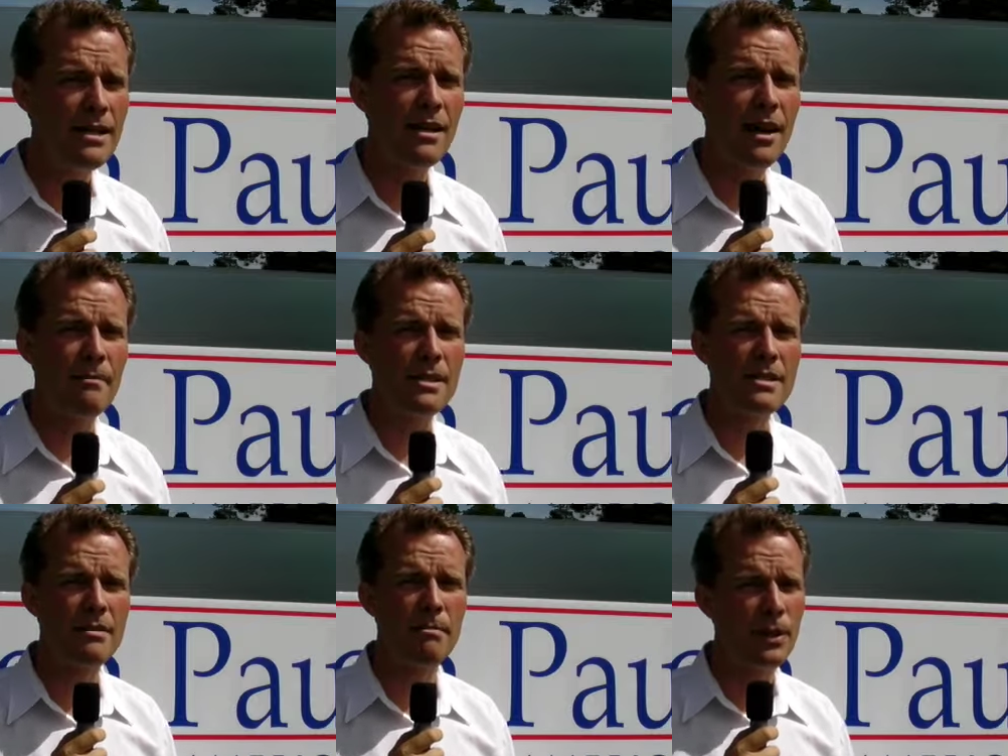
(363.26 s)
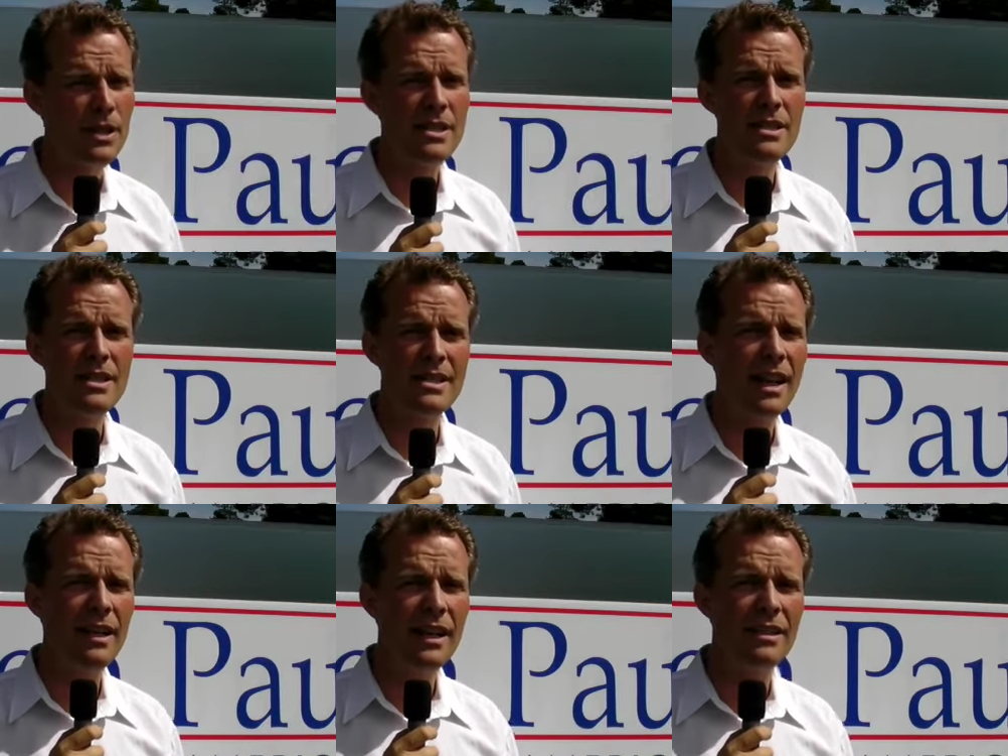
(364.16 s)
times. Please
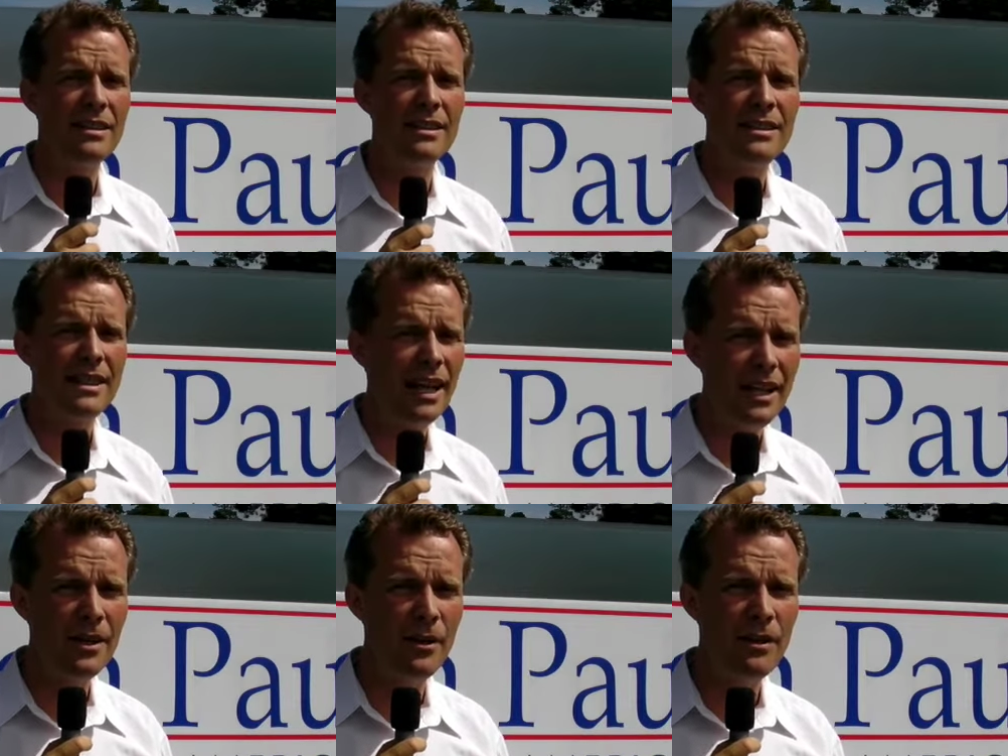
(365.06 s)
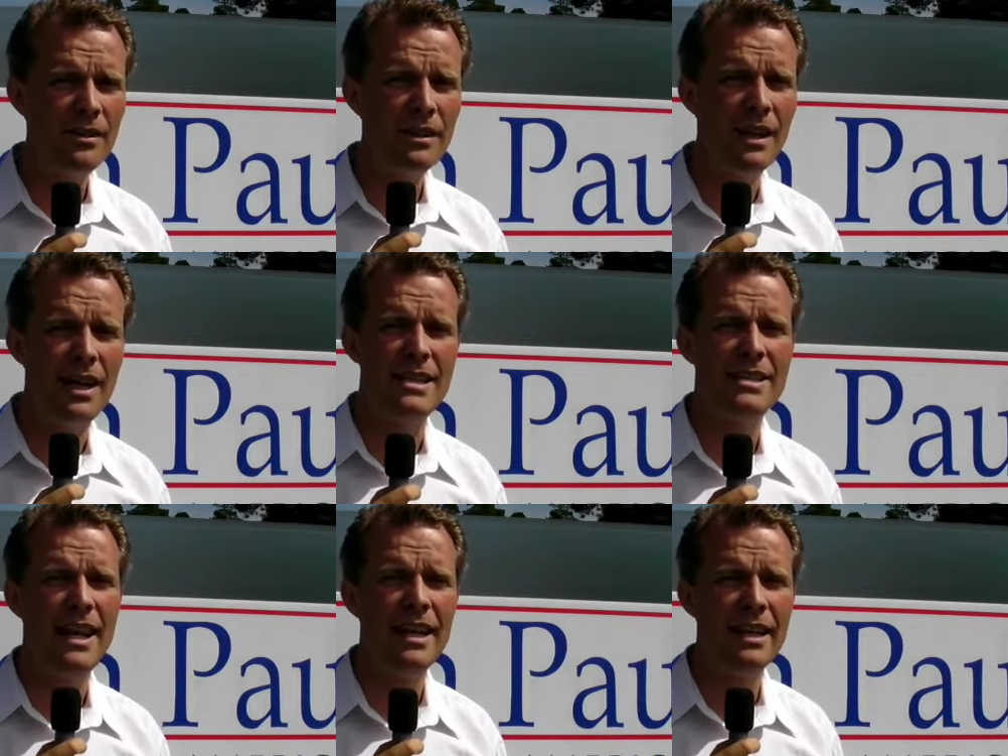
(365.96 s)
sell it all, and
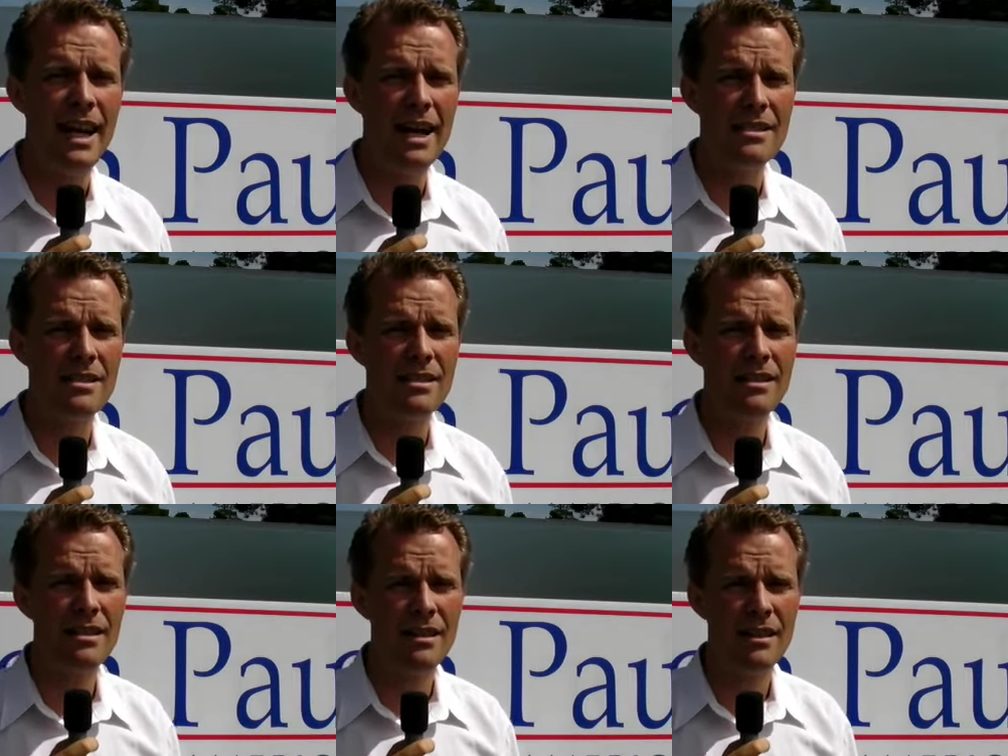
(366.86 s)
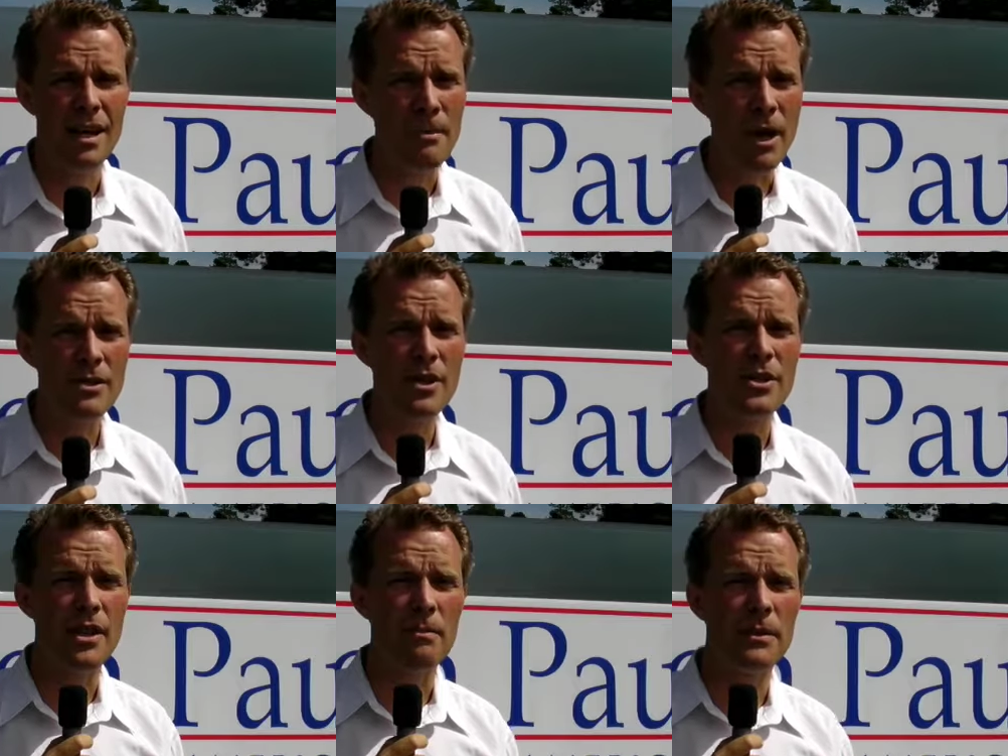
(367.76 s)
stay in cash. I'm Hans
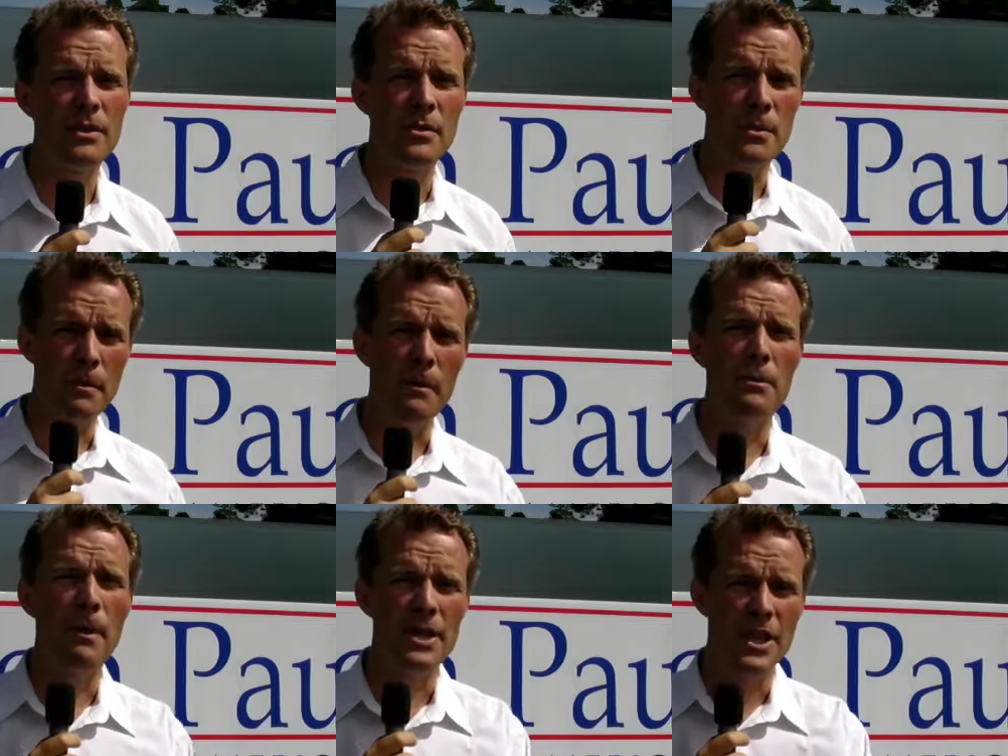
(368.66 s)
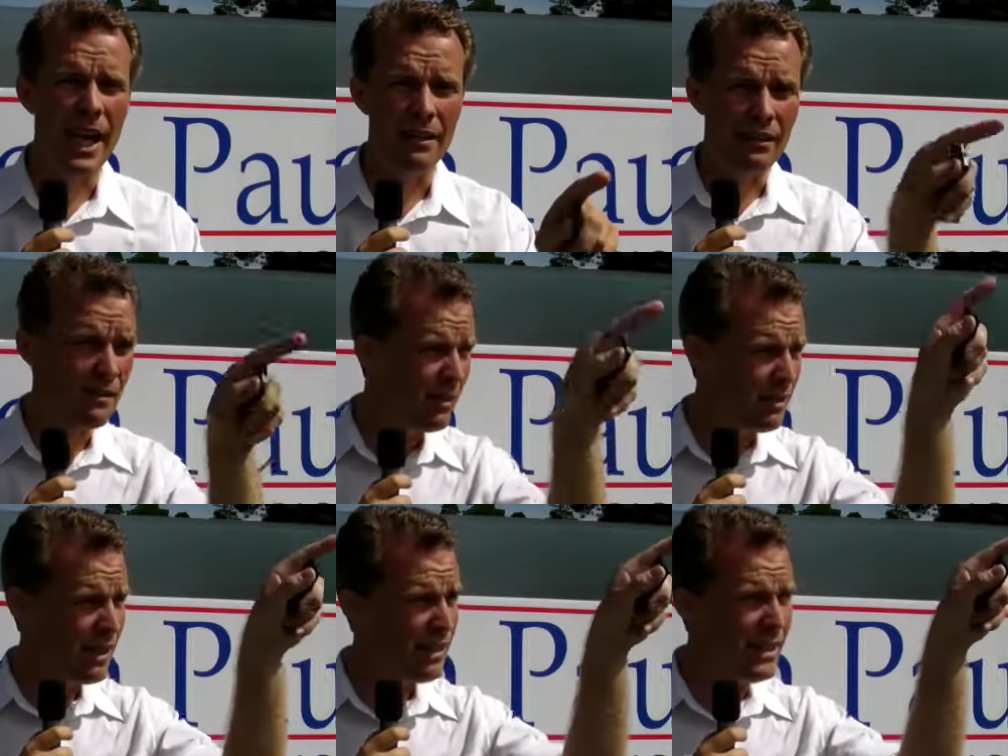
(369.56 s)
Lysglimt. Subscribe to my channel.
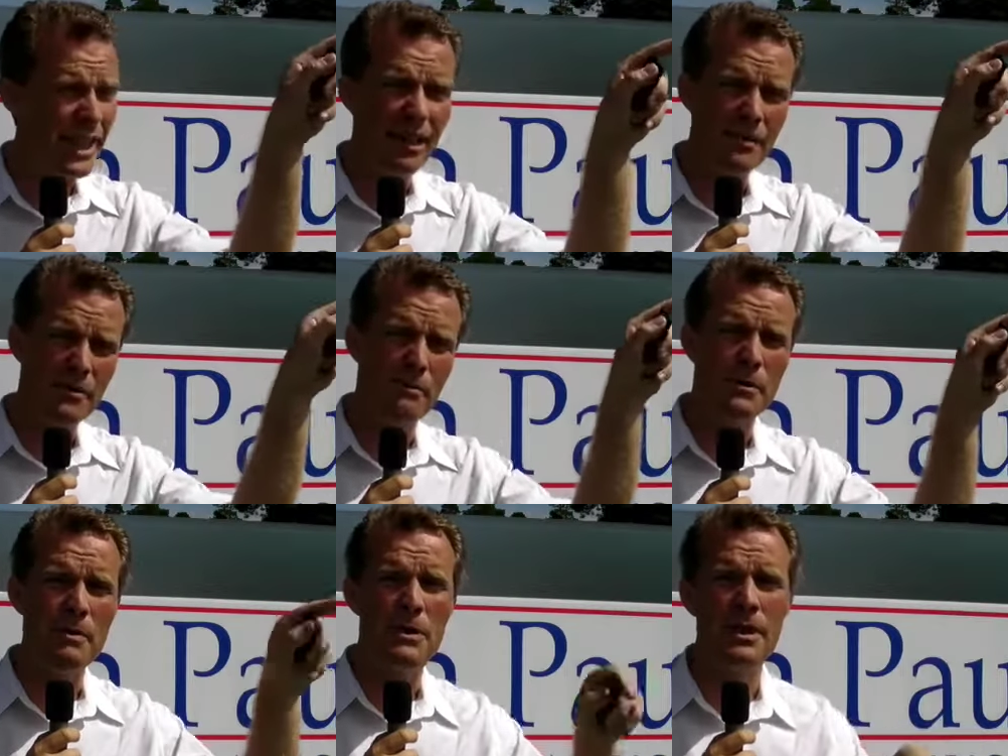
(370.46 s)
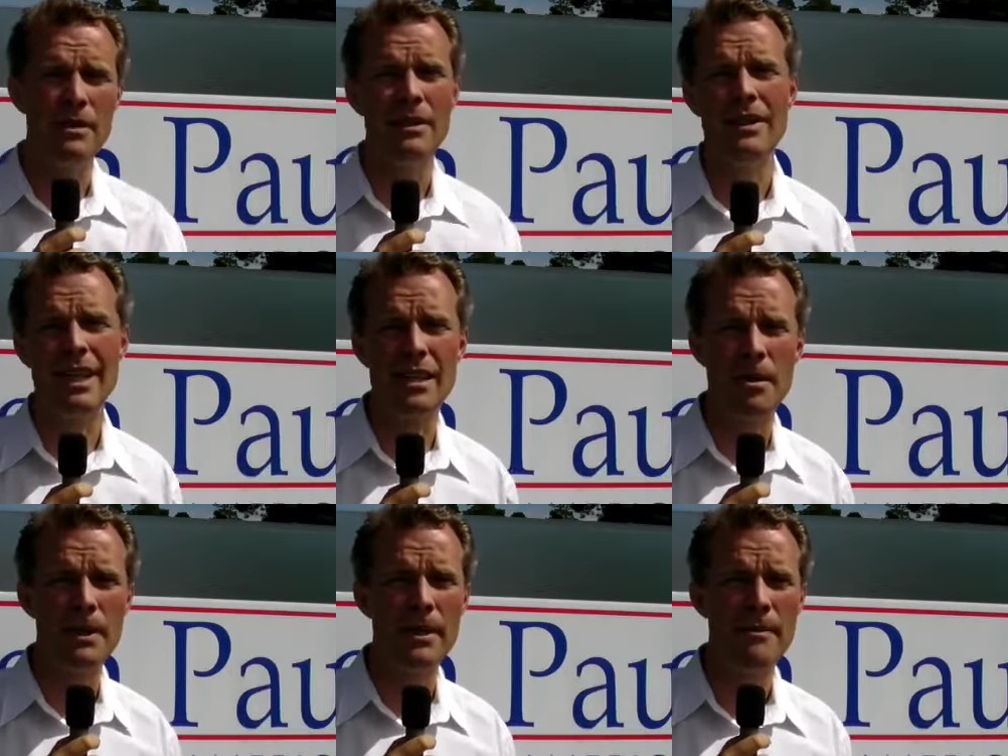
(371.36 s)
Click the yellow subscription link
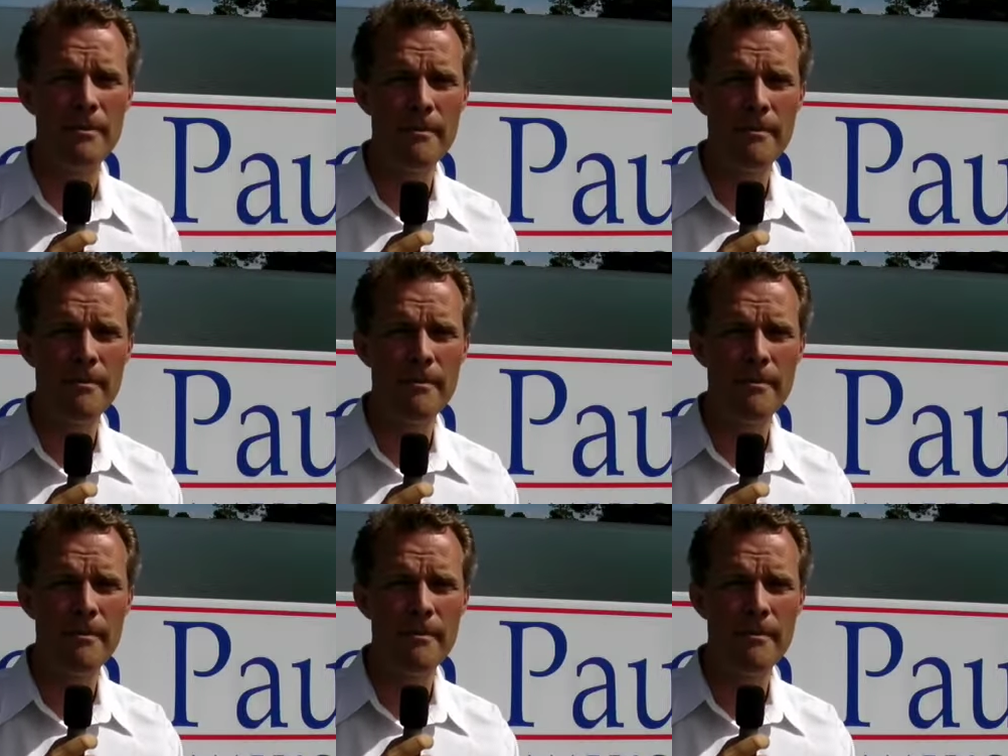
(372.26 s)
up there.